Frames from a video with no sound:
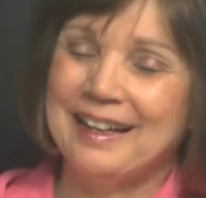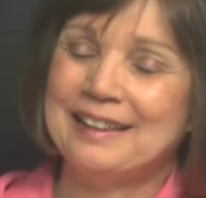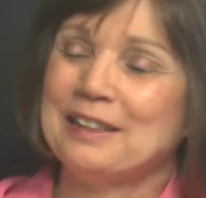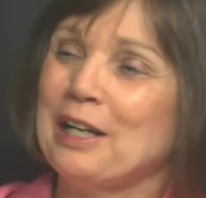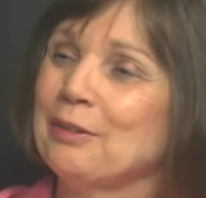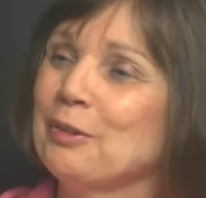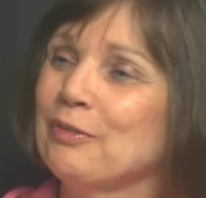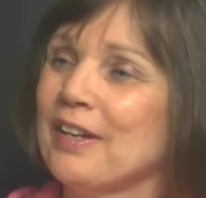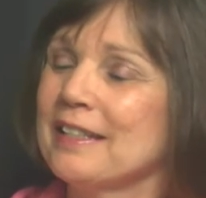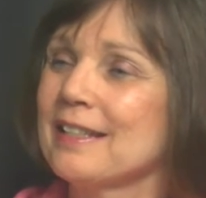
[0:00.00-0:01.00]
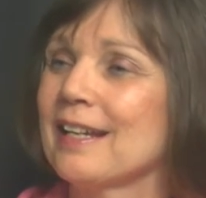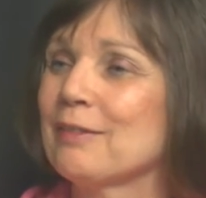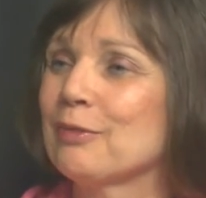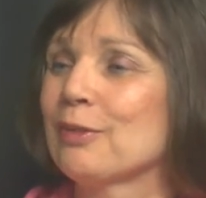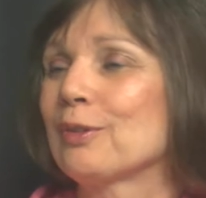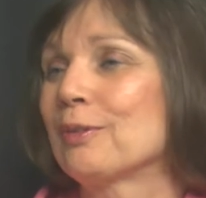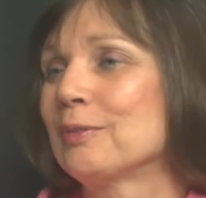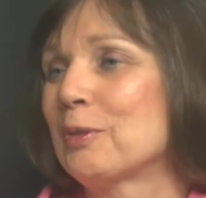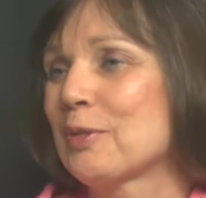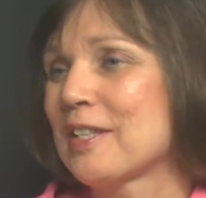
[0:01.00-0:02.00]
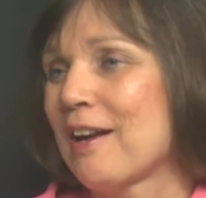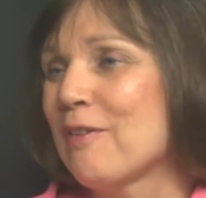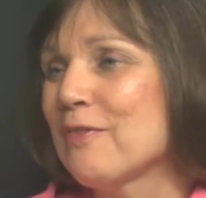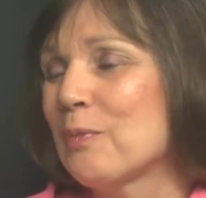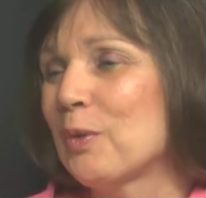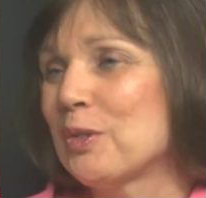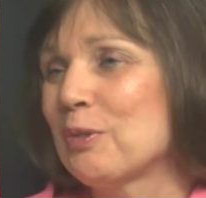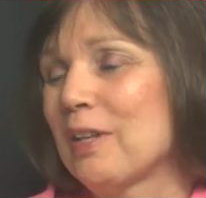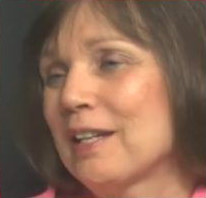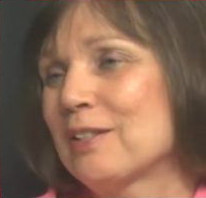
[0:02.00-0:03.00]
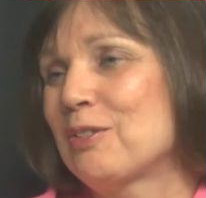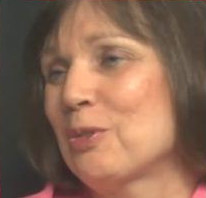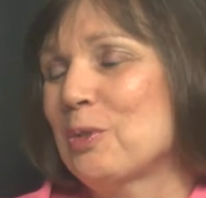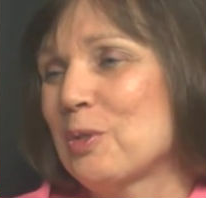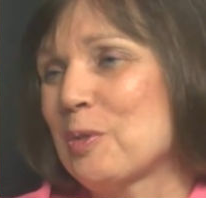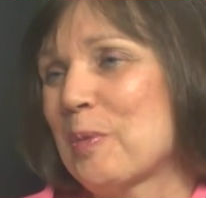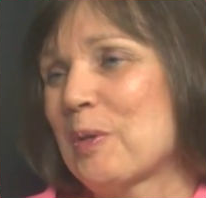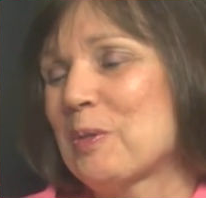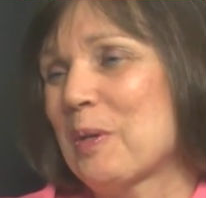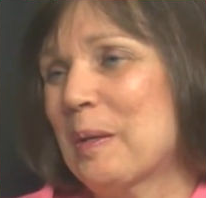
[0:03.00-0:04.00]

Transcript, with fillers: uh, how do you find time for yourself, and what do you like to do in your spare time?